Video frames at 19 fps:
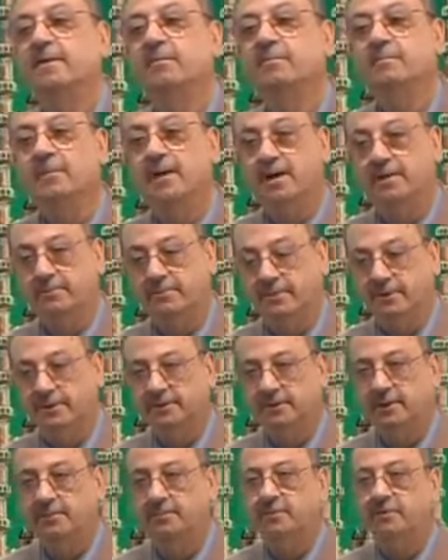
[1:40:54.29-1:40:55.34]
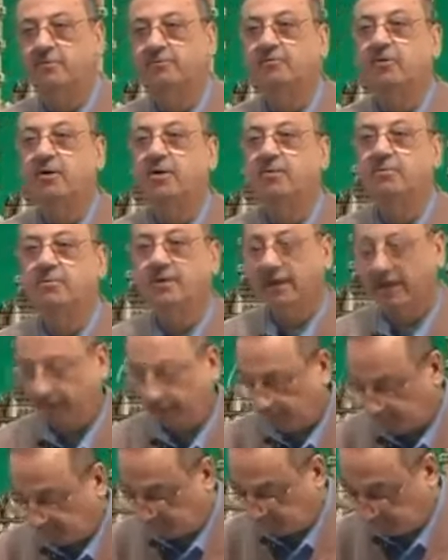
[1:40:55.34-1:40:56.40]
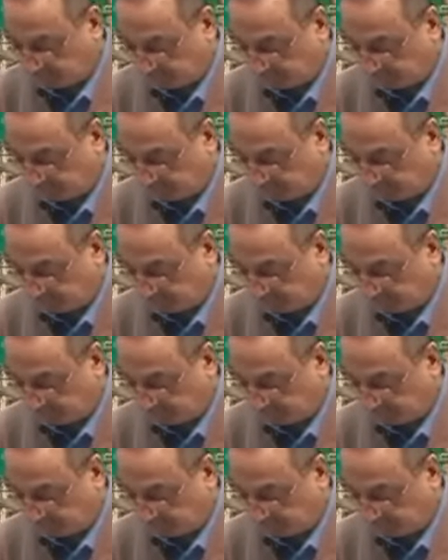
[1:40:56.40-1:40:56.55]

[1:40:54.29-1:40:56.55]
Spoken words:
My brother performed Hajj